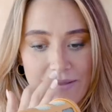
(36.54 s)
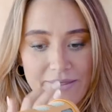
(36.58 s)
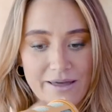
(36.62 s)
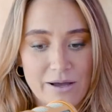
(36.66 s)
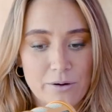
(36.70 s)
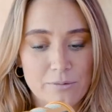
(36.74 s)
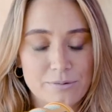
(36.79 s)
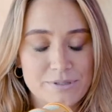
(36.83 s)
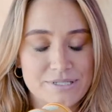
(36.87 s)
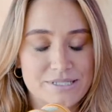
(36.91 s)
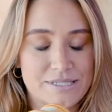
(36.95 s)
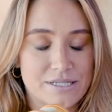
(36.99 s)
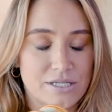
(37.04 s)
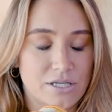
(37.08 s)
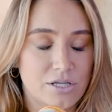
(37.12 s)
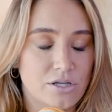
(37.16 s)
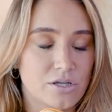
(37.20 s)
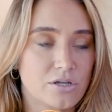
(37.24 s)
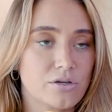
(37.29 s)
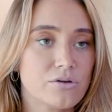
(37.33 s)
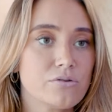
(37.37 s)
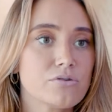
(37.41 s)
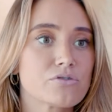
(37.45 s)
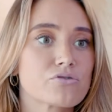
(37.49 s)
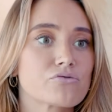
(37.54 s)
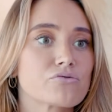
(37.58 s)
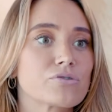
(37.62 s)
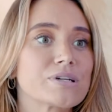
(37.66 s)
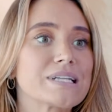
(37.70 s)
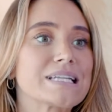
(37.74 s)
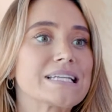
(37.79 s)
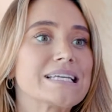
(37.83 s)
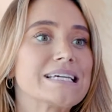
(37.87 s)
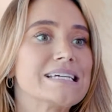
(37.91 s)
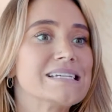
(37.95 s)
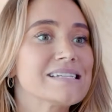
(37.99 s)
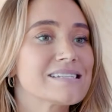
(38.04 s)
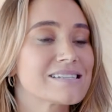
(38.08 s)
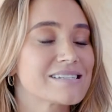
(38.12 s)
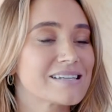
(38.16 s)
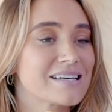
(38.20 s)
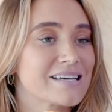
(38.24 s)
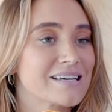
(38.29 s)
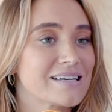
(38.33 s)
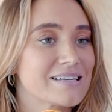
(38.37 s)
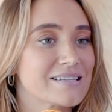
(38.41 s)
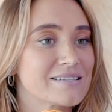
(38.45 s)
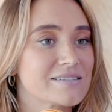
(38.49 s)
there was huge
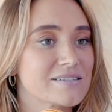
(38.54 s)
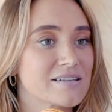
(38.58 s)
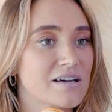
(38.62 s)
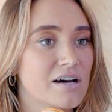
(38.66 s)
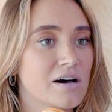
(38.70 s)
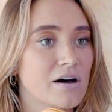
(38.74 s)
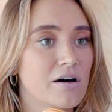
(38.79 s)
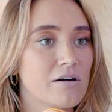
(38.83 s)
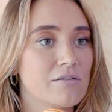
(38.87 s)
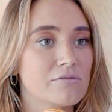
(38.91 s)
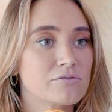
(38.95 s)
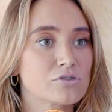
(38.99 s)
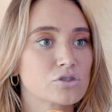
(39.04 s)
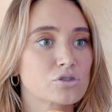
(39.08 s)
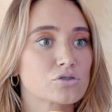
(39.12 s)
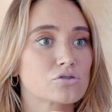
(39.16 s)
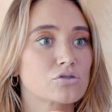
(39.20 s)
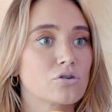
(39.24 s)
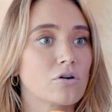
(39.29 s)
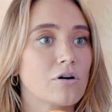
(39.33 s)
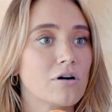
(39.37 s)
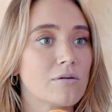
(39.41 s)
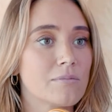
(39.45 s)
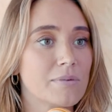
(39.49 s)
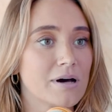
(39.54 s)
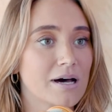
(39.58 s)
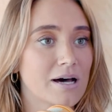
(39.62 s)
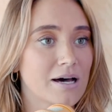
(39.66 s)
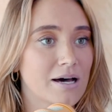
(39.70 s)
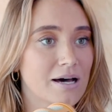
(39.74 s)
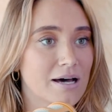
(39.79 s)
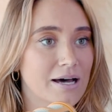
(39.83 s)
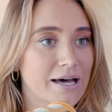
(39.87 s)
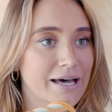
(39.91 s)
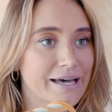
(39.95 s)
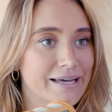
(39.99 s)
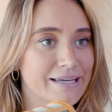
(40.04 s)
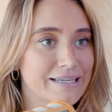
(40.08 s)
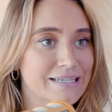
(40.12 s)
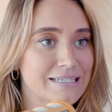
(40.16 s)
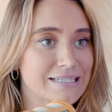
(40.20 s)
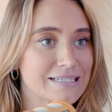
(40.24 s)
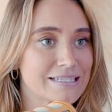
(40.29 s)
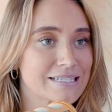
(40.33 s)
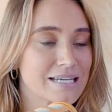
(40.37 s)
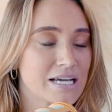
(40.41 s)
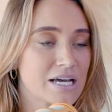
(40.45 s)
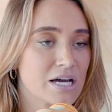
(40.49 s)
releases of trauma
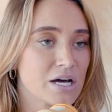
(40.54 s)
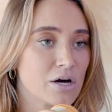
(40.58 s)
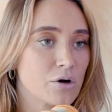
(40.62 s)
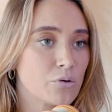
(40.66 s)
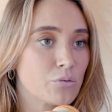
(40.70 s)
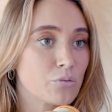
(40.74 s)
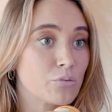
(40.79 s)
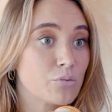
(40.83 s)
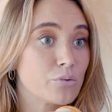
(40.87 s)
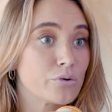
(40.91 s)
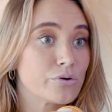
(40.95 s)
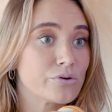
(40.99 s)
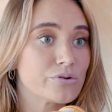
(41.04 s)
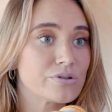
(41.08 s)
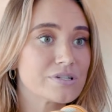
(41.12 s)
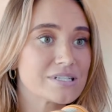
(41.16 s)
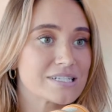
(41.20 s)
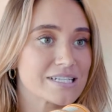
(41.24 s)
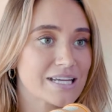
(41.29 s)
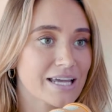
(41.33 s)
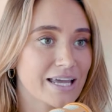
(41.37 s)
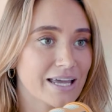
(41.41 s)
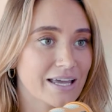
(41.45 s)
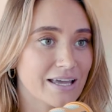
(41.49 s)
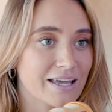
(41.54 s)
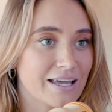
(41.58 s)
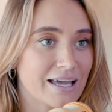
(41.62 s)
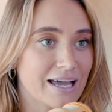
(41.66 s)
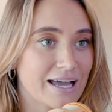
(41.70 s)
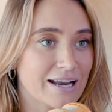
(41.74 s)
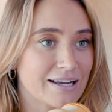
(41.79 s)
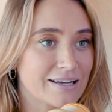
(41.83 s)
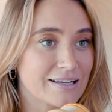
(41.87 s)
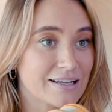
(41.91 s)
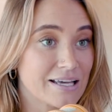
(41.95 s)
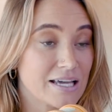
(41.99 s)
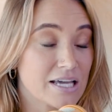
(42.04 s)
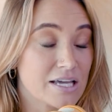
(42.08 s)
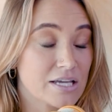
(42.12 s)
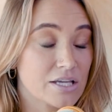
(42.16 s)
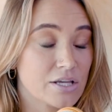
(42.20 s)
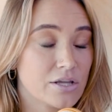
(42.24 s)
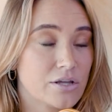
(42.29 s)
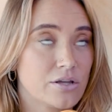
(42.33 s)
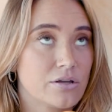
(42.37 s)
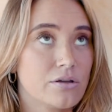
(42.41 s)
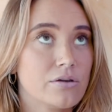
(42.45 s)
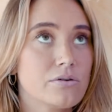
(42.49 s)
and wounding and
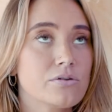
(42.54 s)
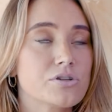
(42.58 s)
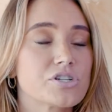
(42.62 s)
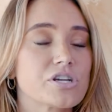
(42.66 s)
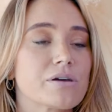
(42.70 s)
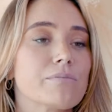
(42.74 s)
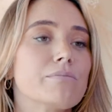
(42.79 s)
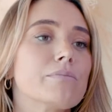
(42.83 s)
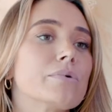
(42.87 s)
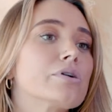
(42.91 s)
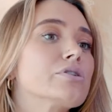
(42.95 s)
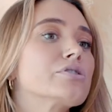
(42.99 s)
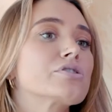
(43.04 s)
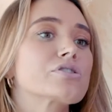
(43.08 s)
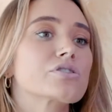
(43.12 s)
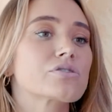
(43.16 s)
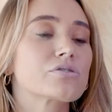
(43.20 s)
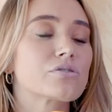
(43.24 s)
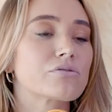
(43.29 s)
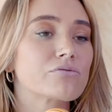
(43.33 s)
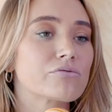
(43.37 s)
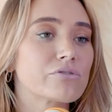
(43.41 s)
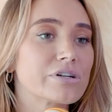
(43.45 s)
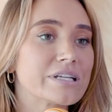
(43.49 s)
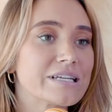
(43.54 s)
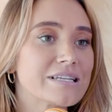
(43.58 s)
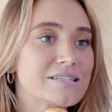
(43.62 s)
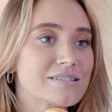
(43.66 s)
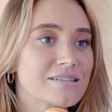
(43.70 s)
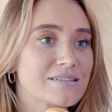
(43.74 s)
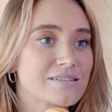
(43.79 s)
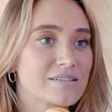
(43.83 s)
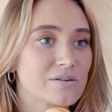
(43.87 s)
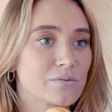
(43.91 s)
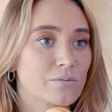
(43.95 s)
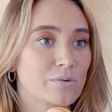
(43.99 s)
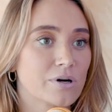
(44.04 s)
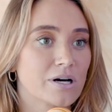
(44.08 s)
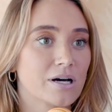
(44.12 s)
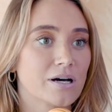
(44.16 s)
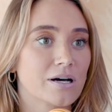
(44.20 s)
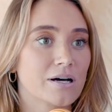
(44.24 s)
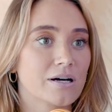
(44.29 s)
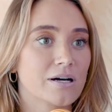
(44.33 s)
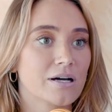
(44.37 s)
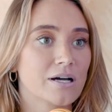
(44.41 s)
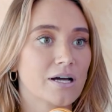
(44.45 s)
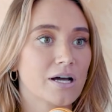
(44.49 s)
huge emotional releases that
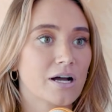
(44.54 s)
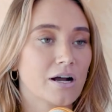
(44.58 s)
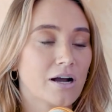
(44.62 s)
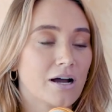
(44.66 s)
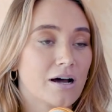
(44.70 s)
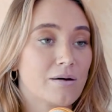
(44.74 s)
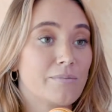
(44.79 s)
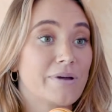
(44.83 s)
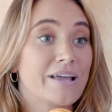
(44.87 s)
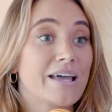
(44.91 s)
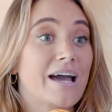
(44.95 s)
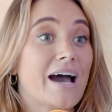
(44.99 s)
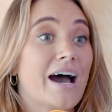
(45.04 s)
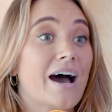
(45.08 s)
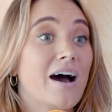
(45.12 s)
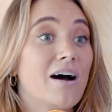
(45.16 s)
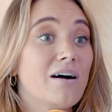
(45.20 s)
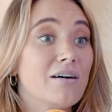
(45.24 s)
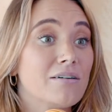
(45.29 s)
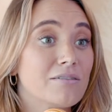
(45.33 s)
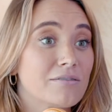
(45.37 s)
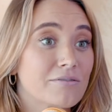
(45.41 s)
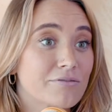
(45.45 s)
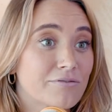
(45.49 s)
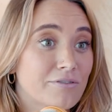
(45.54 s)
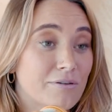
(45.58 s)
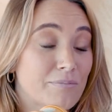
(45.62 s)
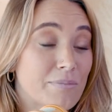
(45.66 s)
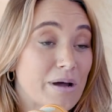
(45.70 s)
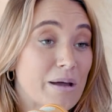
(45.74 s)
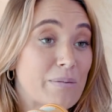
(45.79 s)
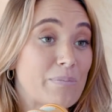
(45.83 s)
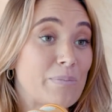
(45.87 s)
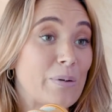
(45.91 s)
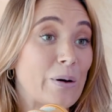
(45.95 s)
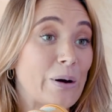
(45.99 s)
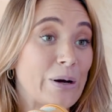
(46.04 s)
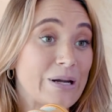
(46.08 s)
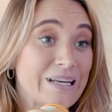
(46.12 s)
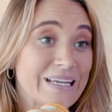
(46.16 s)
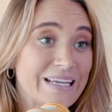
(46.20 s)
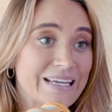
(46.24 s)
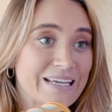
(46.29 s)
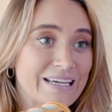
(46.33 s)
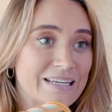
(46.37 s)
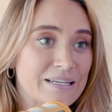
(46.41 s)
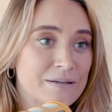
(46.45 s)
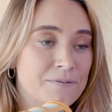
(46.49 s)
were coming out from my
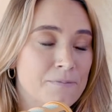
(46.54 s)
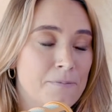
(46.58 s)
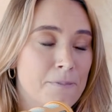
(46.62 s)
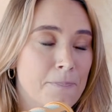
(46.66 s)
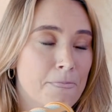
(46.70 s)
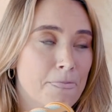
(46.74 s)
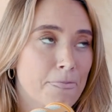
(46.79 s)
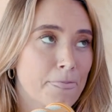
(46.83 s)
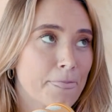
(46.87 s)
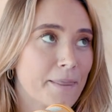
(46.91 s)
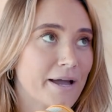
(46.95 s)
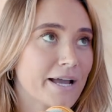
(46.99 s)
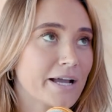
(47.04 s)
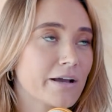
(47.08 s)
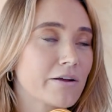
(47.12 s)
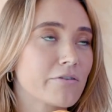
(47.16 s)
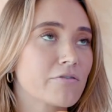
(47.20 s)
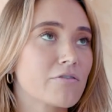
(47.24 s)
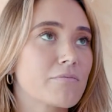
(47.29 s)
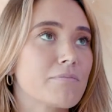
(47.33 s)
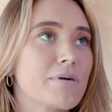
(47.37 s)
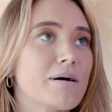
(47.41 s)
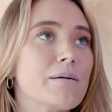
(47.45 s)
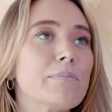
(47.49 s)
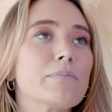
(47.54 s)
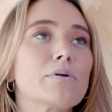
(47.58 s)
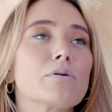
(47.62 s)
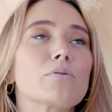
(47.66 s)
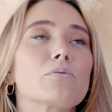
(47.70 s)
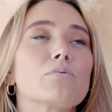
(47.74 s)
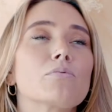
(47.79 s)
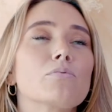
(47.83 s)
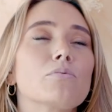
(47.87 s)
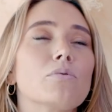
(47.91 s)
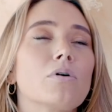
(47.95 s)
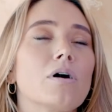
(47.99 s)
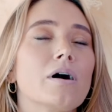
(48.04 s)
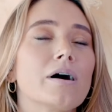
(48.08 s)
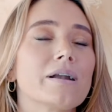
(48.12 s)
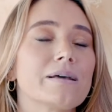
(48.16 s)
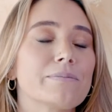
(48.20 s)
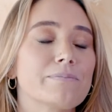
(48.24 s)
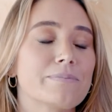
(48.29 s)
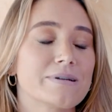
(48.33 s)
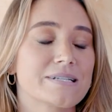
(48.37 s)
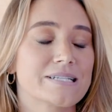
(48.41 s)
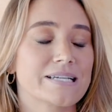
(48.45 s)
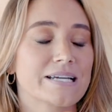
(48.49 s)
body. And I can remember one
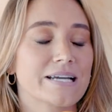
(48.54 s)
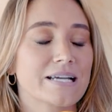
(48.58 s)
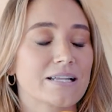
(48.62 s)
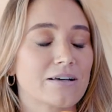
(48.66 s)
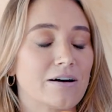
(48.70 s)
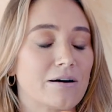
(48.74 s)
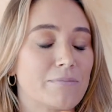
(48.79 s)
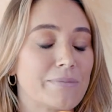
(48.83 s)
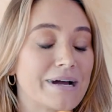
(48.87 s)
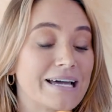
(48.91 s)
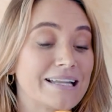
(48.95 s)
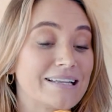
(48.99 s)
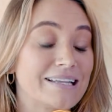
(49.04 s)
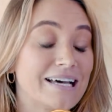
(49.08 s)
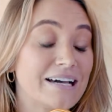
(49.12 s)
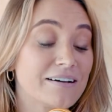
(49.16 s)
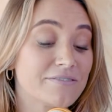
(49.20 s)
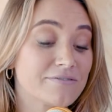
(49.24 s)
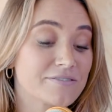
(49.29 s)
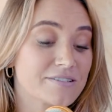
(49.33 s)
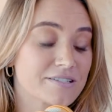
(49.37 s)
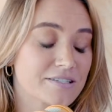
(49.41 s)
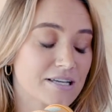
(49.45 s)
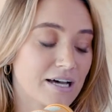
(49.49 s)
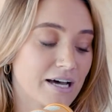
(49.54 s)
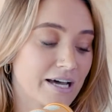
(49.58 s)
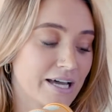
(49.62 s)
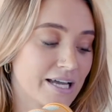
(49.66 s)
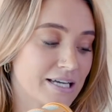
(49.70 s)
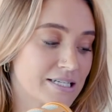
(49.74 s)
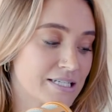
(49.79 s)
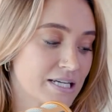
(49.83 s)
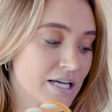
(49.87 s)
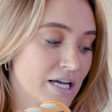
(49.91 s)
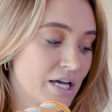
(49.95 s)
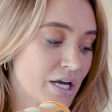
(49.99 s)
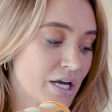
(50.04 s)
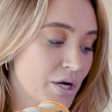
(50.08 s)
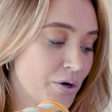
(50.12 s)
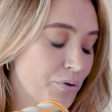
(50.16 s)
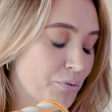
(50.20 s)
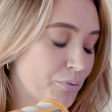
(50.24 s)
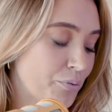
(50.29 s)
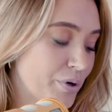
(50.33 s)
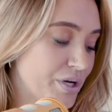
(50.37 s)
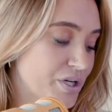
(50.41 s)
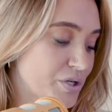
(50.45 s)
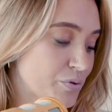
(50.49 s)
in particular on my left side,
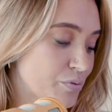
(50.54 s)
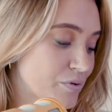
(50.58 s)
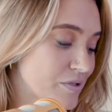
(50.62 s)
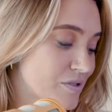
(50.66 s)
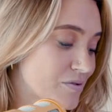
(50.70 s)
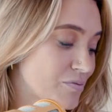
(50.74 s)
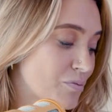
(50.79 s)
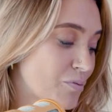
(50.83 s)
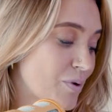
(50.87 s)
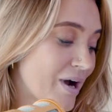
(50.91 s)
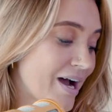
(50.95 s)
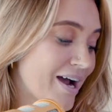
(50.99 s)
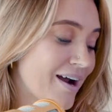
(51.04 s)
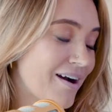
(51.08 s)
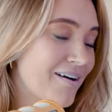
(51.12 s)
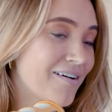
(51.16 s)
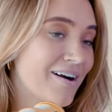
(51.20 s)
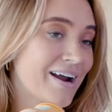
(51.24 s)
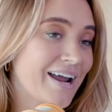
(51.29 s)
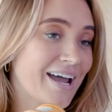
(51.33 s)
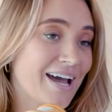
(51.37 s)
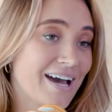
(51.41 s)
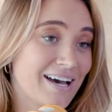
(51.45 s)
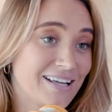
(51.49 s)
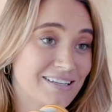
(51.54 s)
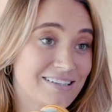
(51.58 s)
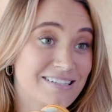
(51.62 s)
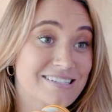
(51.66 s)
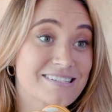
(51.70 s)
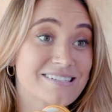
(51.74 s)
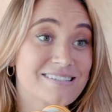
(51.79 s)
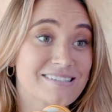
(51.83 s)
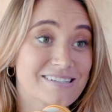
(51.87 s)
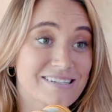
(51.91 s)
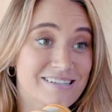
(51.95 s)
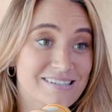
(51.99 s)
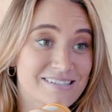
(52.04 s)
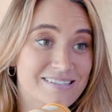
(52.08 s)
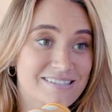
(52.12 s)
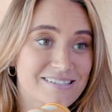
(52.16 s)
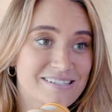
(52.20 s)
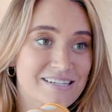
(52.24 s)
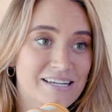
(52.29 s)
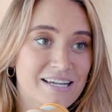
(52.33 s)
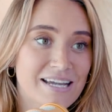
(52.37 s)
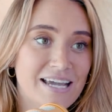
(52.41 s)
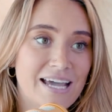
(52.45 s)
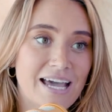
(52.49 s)
which was where I had the
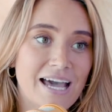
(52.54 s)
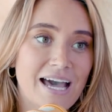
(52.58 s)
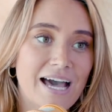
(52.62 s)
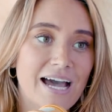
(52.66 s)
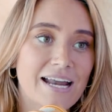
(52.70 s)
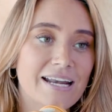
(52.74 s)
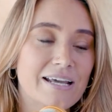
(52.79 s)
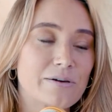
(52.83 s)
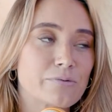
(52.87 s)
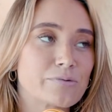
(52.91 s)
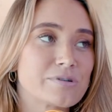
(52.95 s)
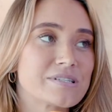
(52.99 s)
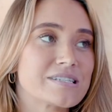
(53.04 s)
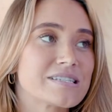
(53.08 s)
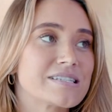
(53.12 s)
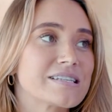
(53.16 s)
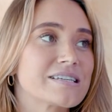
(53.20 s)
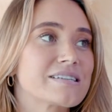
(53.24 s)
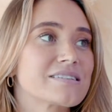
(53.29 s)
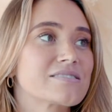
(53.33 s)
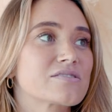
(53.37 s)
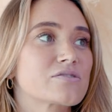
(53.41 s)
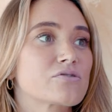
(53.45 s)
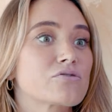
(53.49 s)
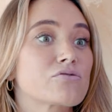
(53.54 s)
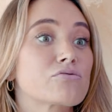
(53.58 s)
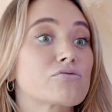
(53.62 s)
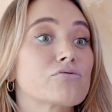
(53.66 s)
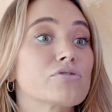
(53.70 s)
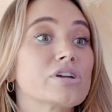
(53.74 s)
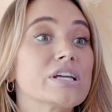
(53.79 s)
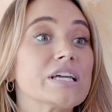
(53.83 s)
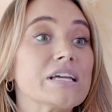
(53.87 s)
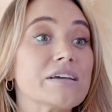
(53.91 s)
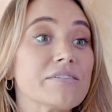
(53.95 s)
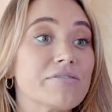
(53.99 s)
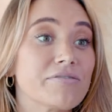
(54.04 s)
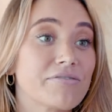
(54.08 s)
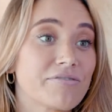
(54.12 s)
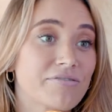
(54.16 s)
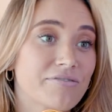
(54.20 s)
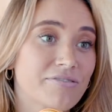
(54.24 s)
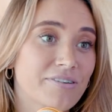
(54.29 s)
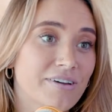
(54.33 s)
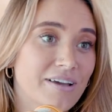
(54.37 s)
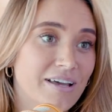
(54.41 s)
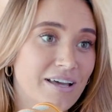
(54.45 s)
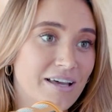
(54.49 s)
cyst, and it was this
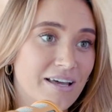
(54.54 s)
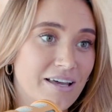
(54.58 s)
grief.